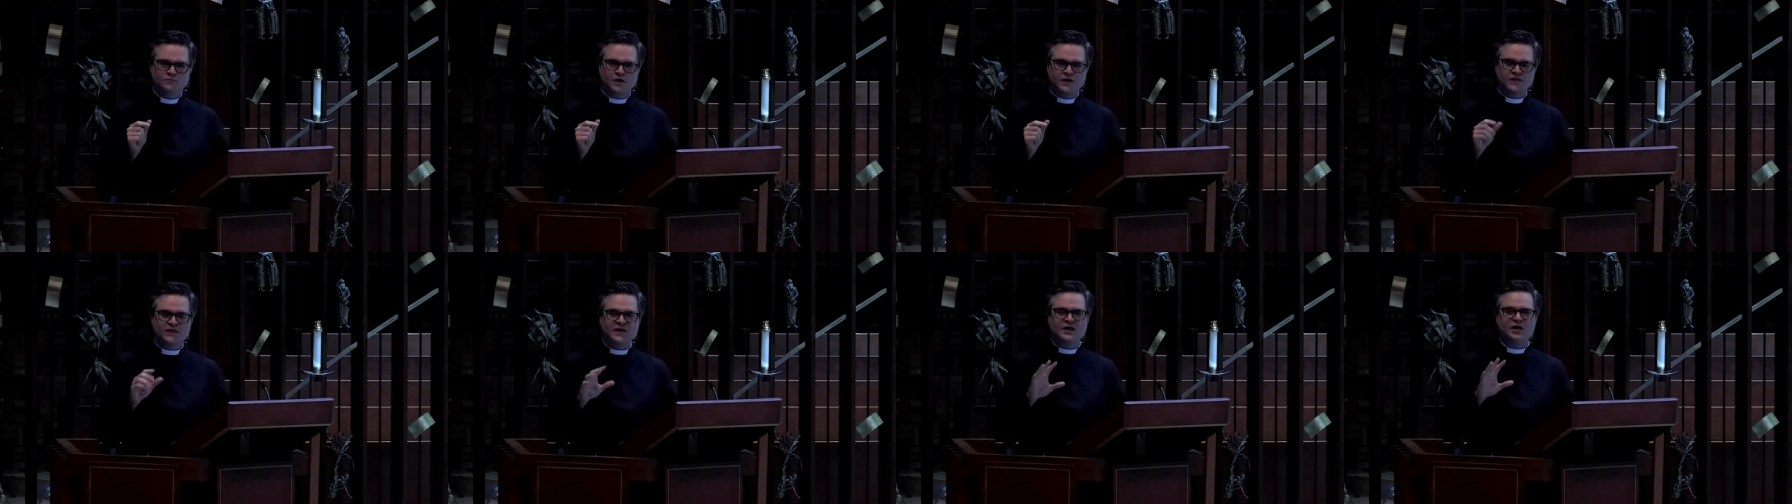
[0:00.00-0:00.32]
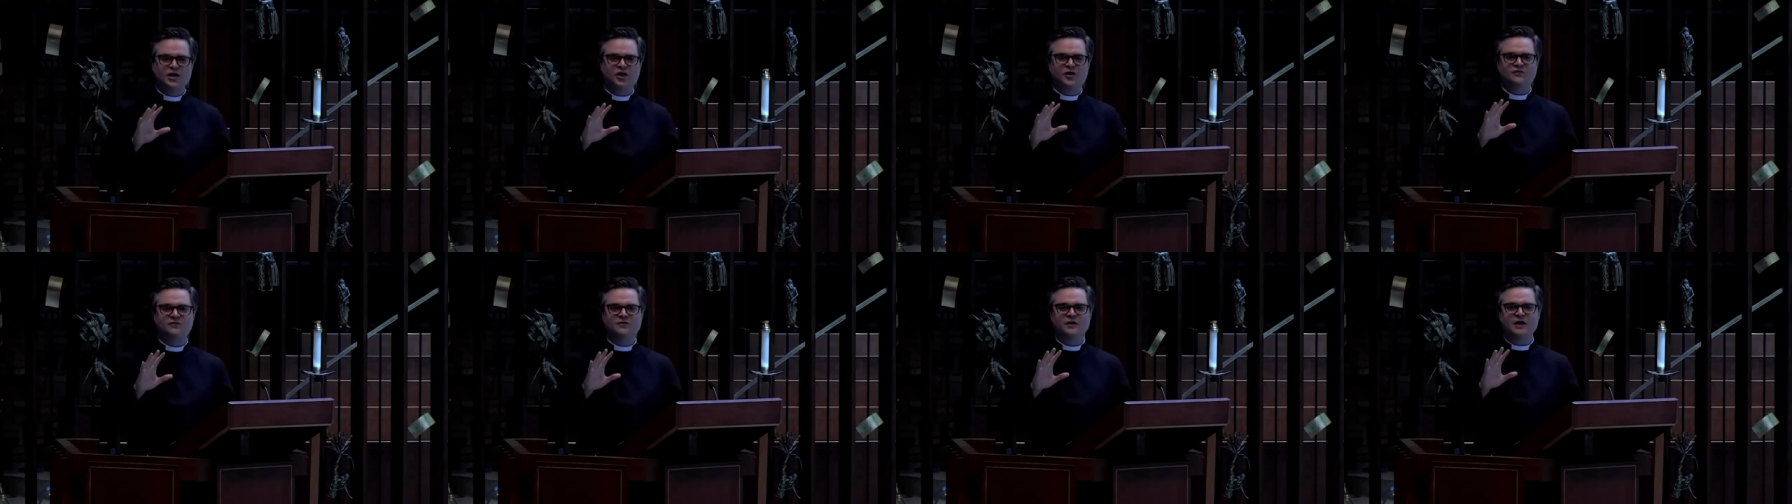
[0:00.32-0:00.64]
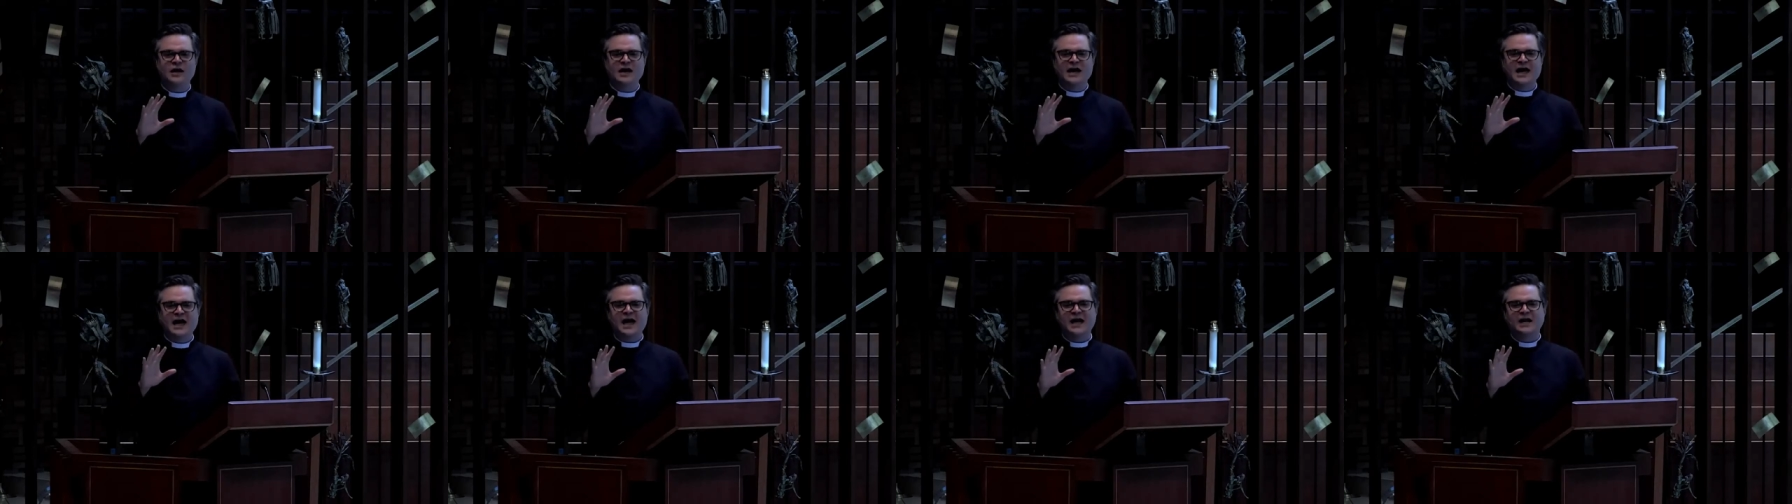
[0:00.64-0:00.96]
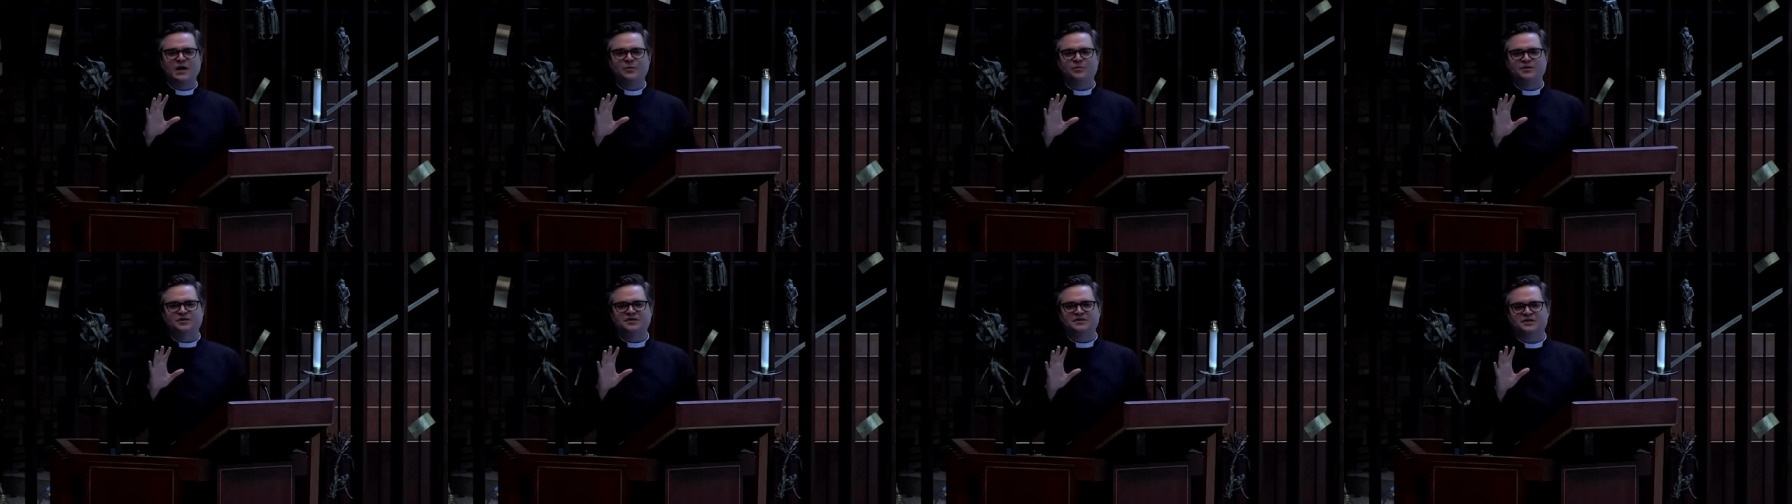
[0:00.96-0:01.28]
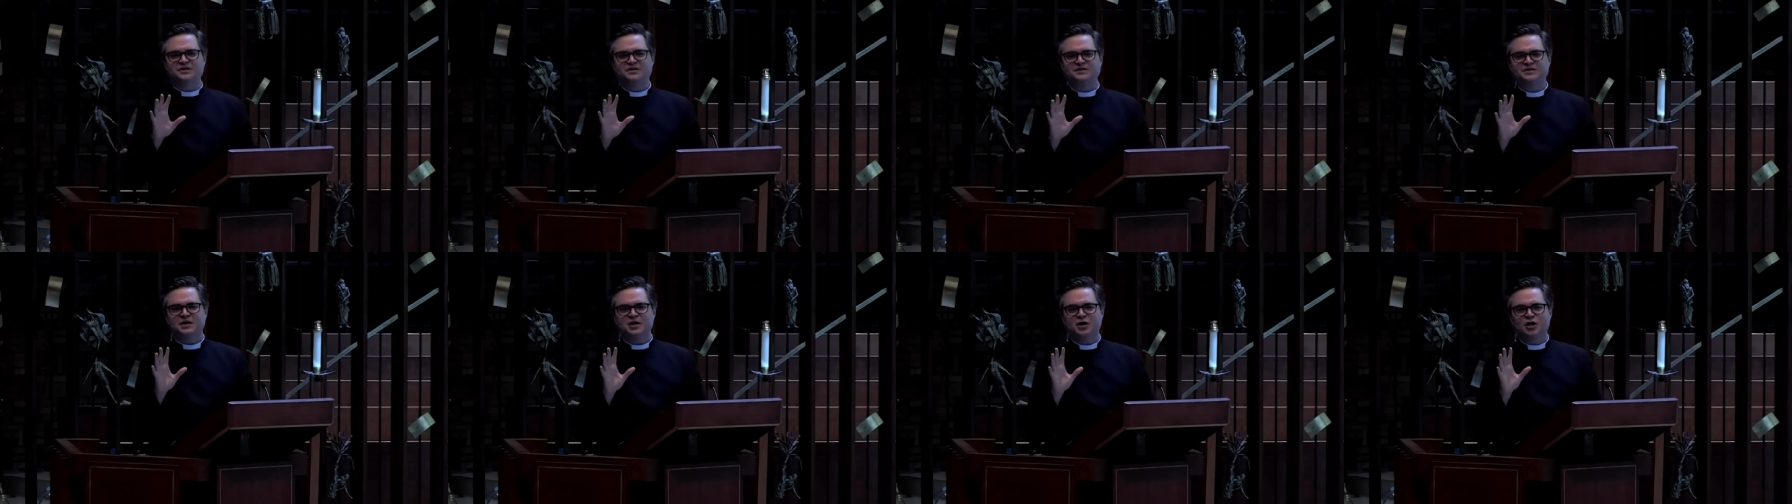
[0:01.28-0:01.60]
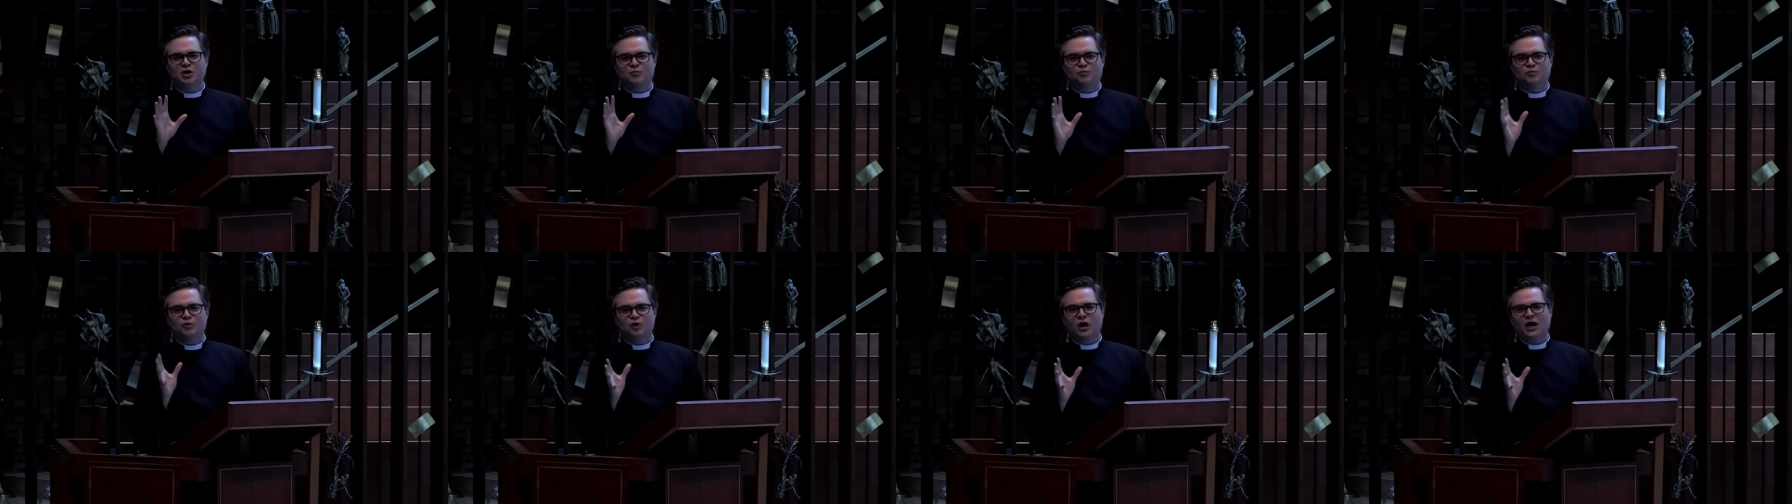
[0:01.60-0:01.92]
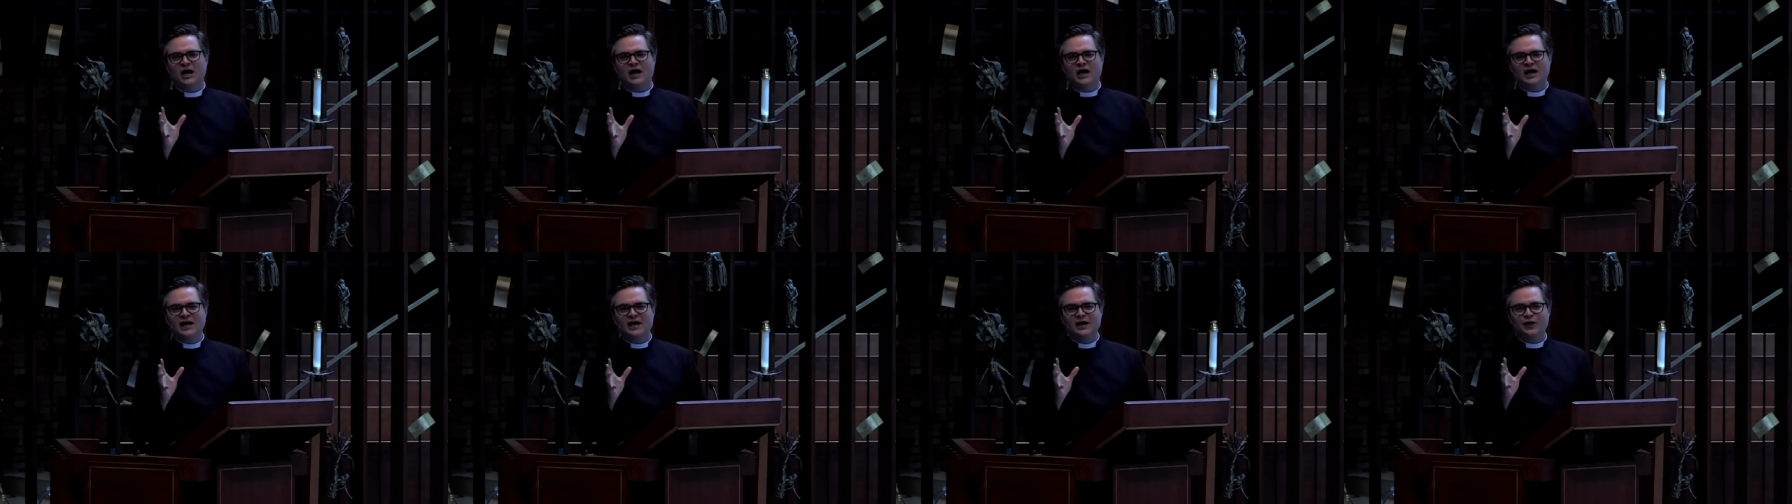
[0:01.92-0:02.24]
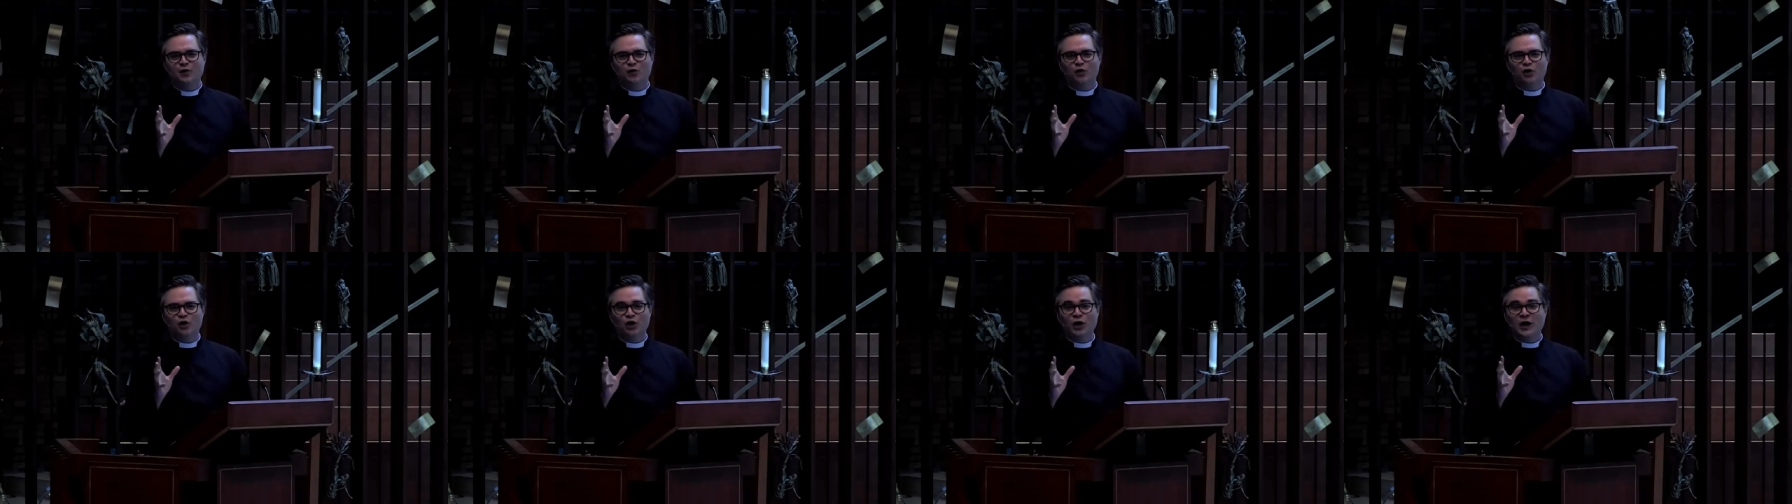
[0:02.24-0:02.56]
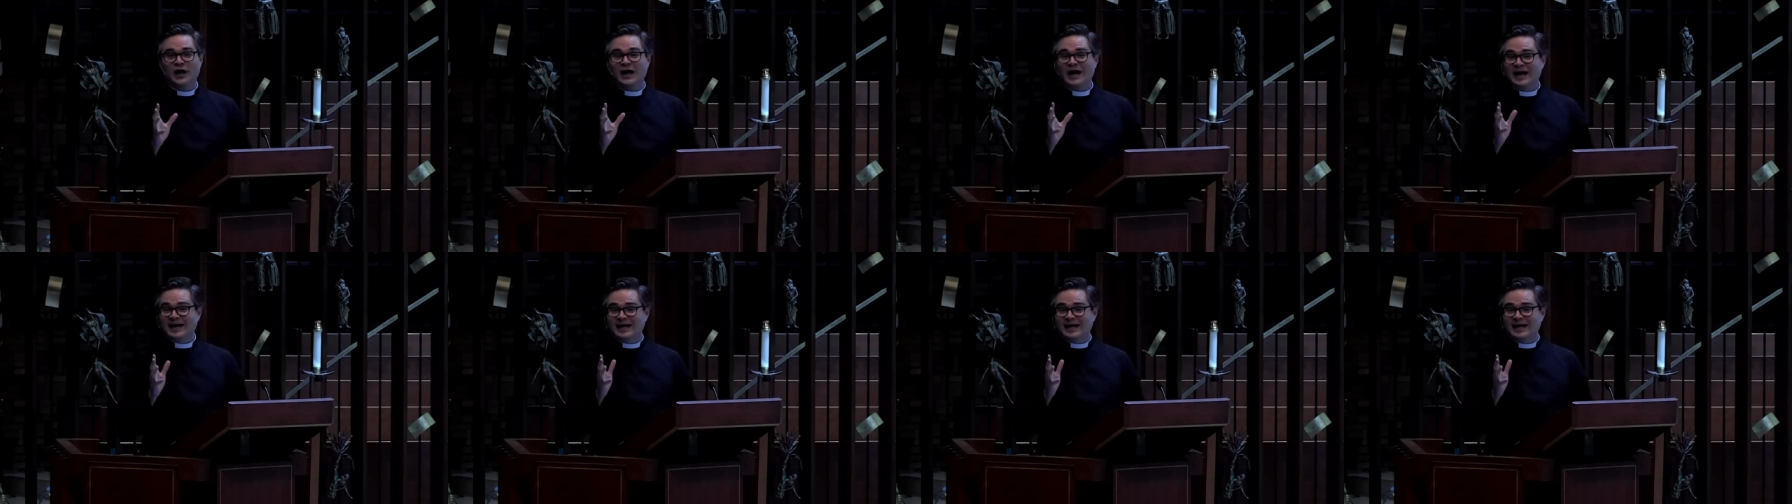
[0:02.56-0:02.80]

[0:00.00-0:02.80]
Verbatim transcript: Think of Oedipus's pride or